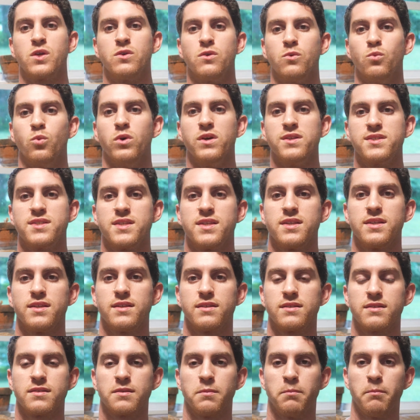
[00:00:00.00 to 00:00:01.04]
Was it
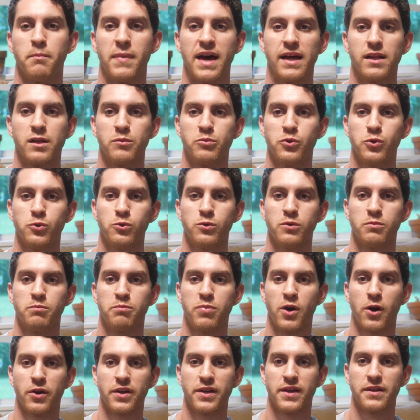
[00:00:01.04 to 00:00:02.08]
Malibu
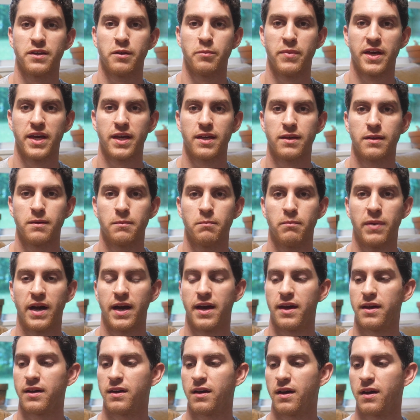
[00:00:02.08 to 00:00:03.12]
Party at the Bay
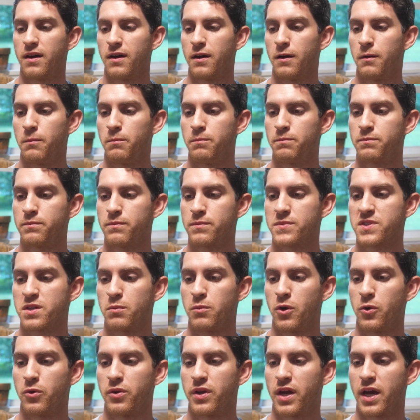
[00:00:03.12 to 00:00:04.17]
by
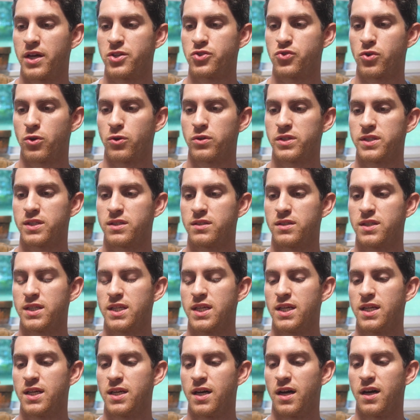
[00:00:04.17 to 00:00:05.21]
Simone Andreoli?
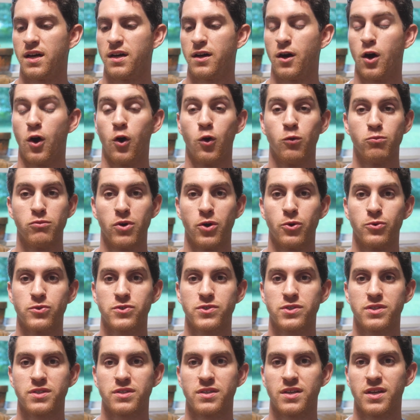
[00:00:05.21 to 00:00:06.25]

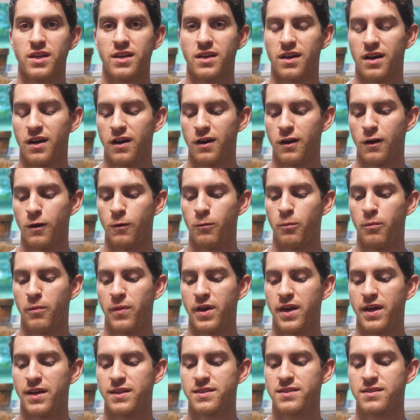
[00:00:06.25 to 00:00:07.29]
Almost.
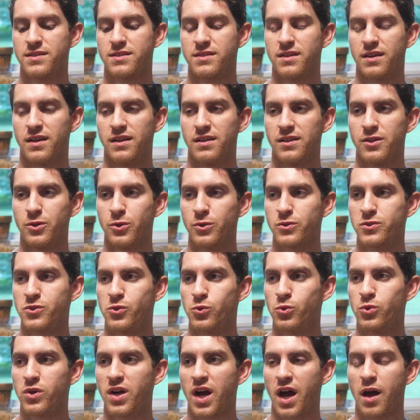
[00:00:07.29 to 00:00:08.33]
It's a little
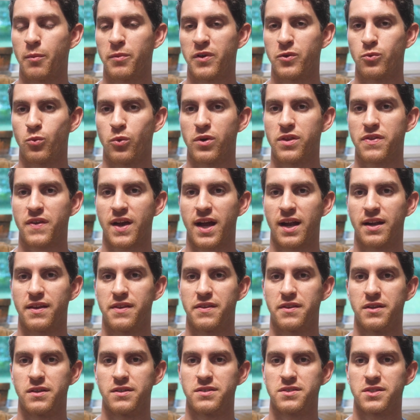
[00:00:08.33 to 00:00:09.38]
too common with kind of
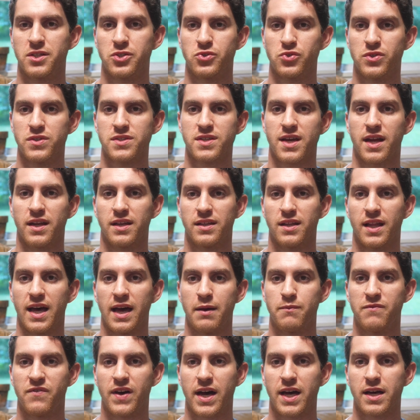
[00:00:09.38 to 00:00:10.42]
the citrus kind of
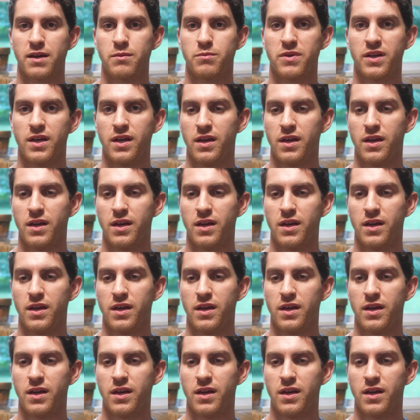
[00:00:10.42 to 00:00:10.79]
lime vibe.